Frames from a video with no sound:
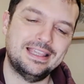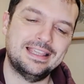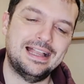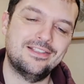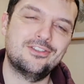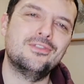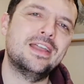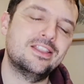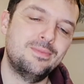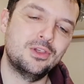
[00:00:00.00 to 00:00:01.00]
the stats on
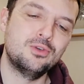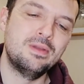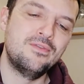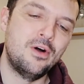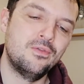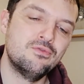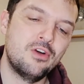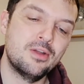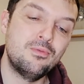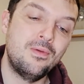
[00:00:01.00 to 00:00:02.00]
that to make sure we evolve the
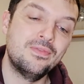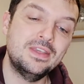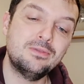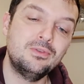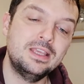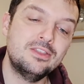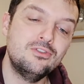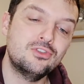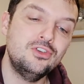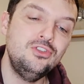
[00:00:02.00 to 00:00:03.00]
right one. This one is
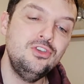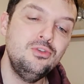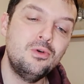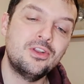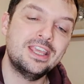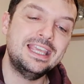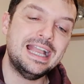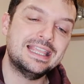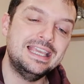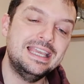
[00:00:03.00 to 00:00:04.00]
not a new one, I
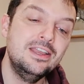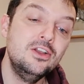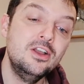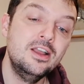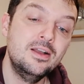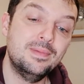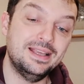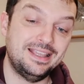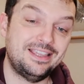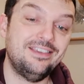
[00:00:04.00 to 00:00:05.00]
get it, but
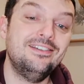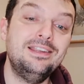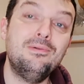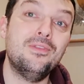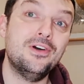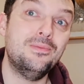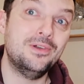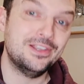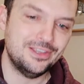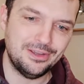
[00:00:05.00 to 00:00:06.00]
it's certainly one that I
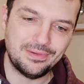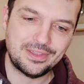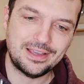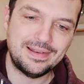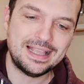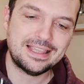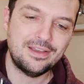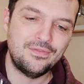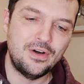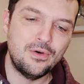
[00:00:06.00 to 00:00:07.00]
want to do. So
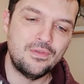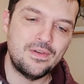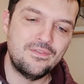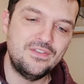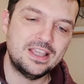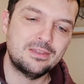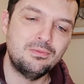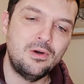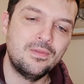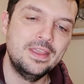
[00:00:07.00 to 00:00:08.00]
let's evolve this
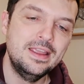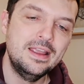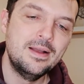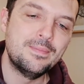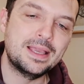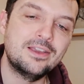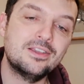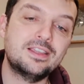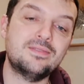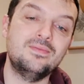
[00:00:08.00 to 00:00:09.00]
one
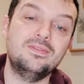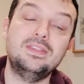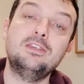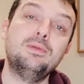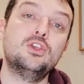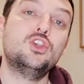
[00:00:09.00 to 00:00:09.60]
because this will be a